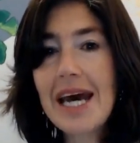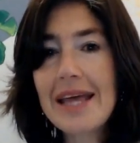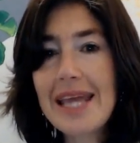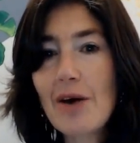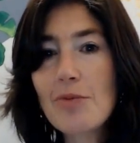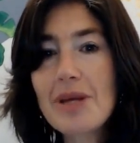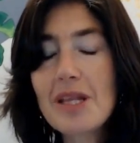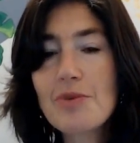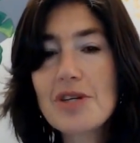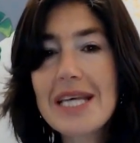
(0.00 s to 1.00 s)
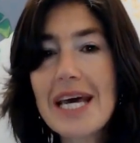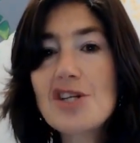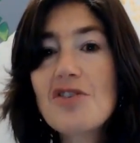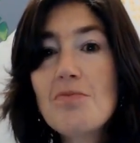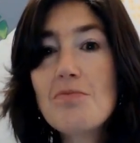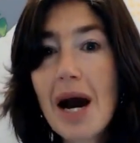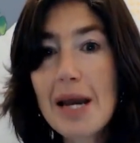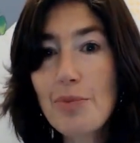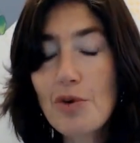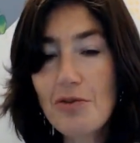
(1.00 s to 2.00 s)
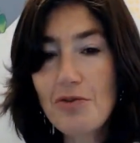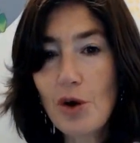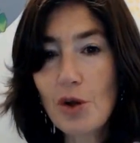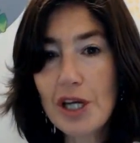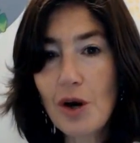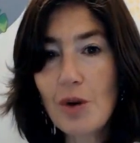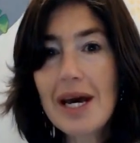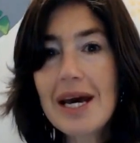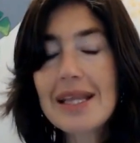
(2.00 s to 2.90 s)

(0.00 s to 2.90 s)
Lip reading: and that would be the percentage of my portfolio